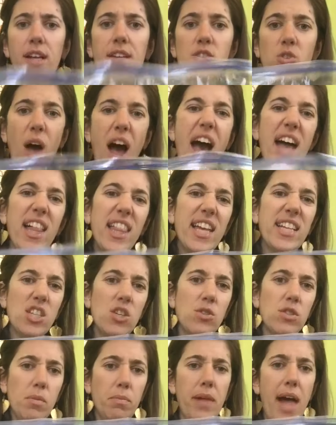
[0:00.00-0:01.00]
So I like to
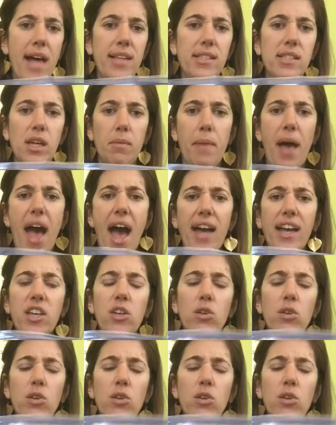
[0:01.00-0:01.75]
use a plastic bag.